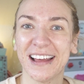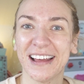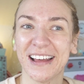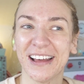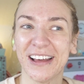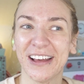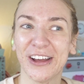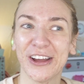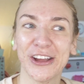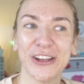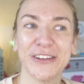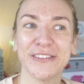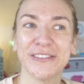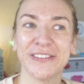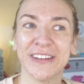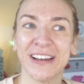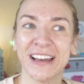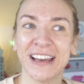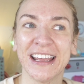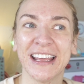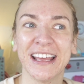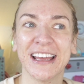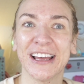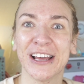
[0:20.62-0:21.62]

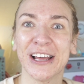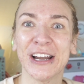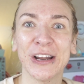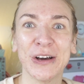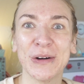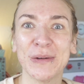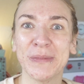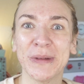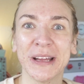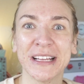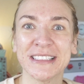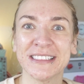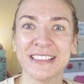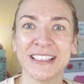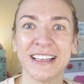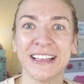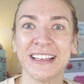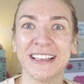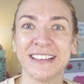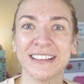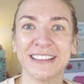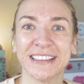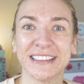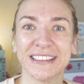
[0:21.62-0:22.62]
hopefully a lot
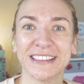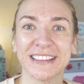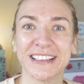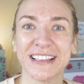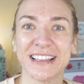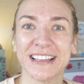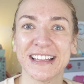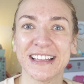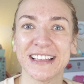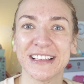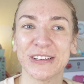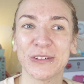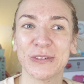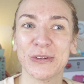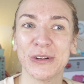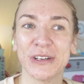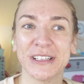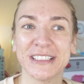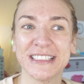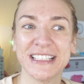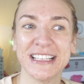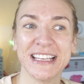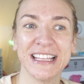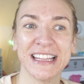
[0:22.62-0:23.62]
better
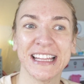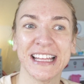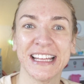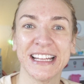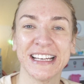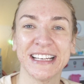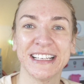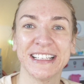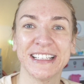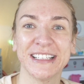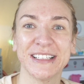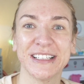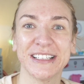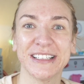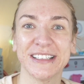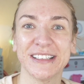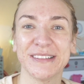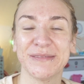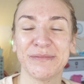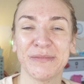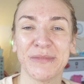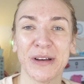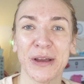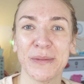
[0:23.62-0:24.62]
quality than
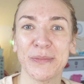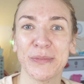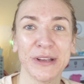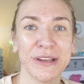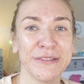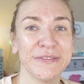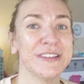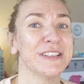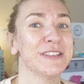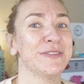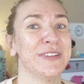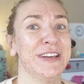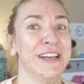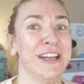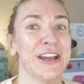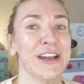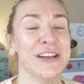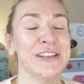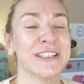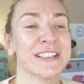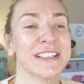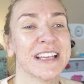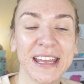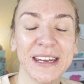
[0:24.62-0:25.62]
my previous videos.